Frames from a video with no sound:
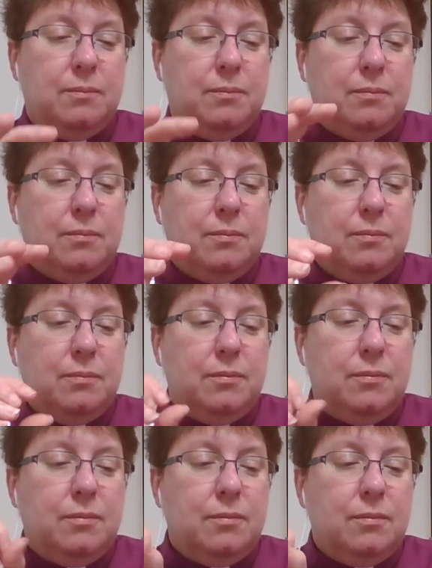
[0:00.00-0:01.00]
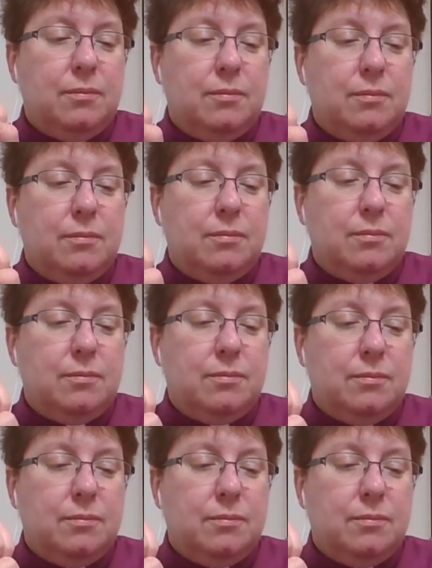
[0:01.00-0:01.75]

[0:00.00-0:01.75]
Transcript: (no one is talking)